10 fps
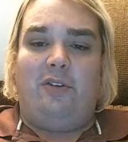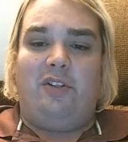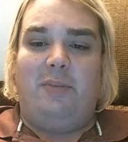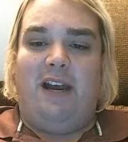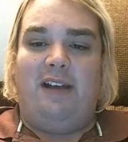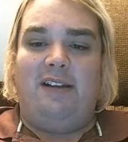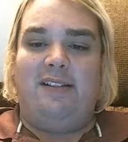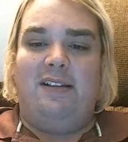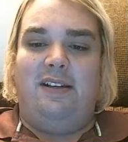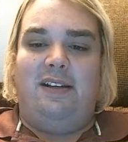To be honest,
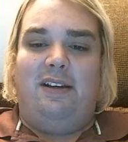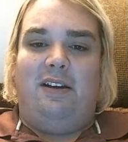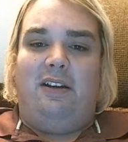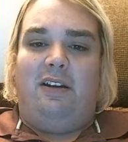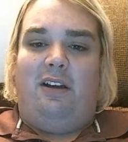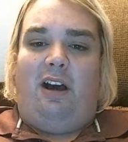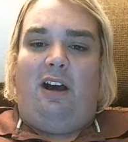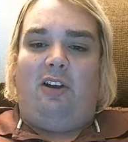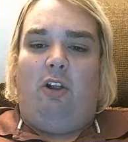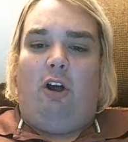uh,
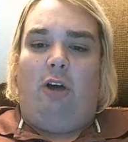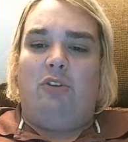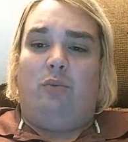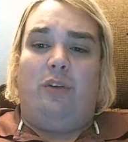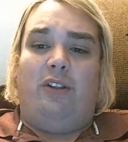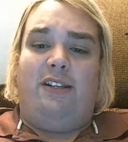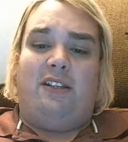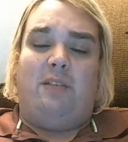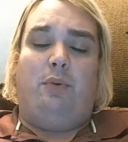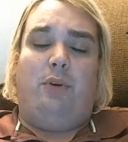Claw was really
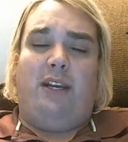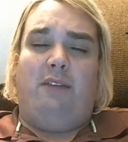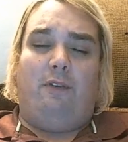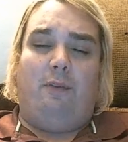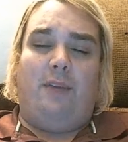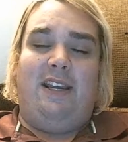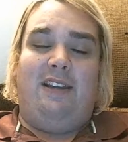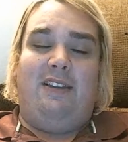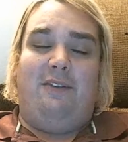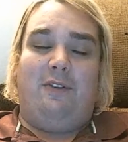disappointing for me in
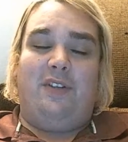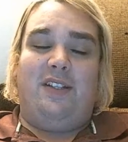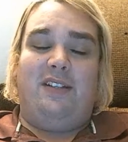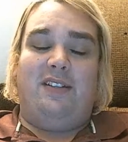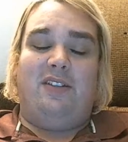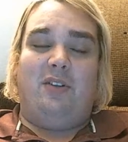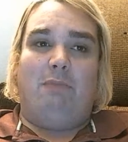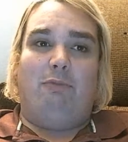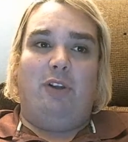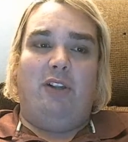the first season, so I'm
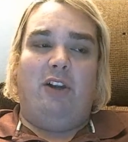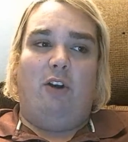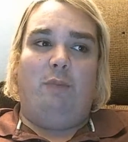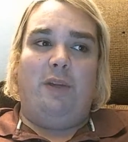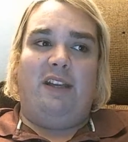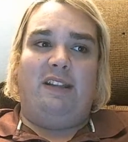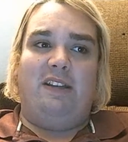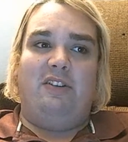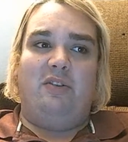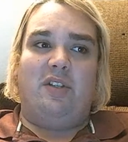really hoping that they
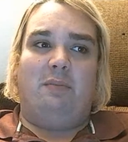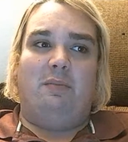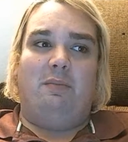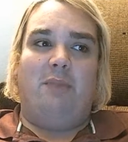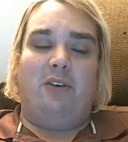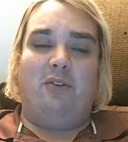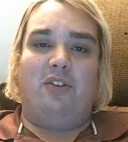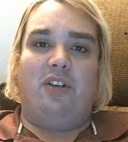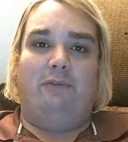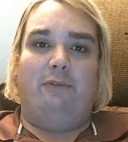do some better
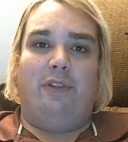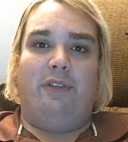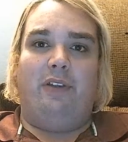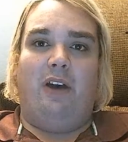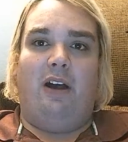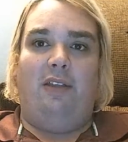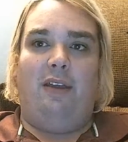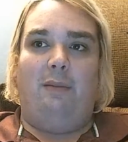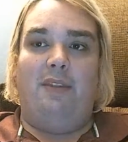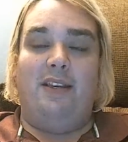stuff with uh,
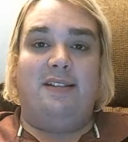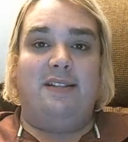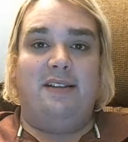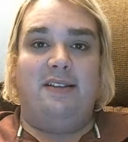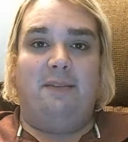them this season.